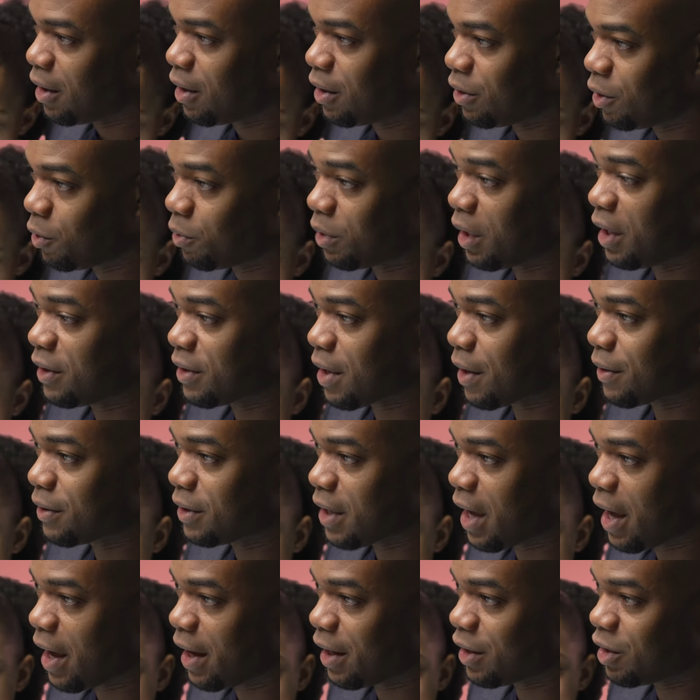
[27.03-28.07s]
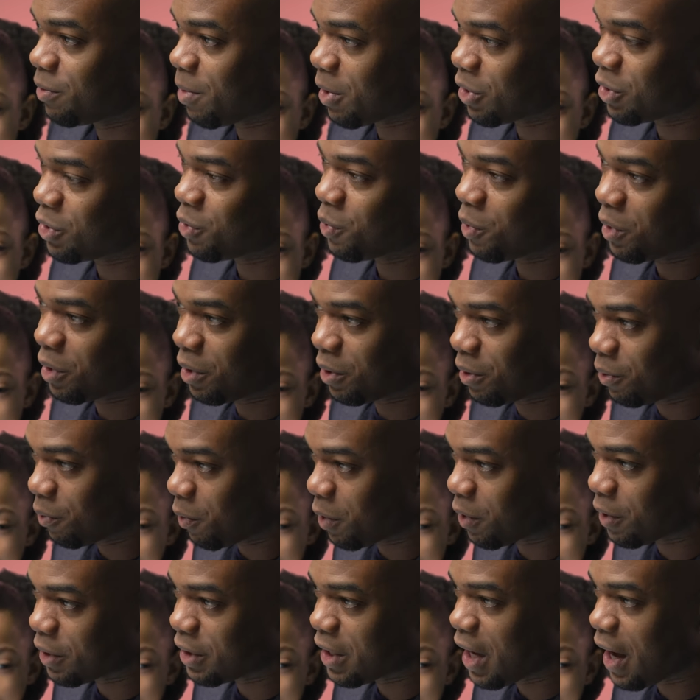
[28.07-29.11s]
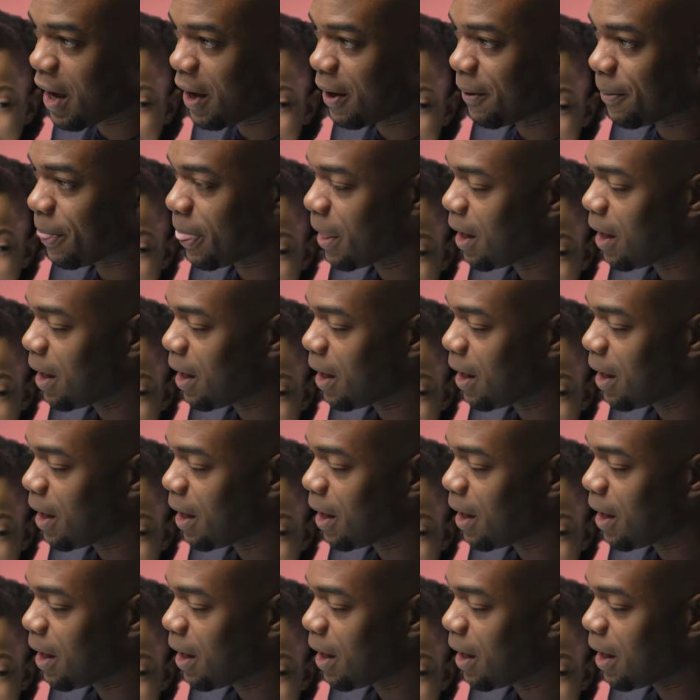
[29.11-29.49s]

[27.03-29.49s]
do things outside, especially during the winter time.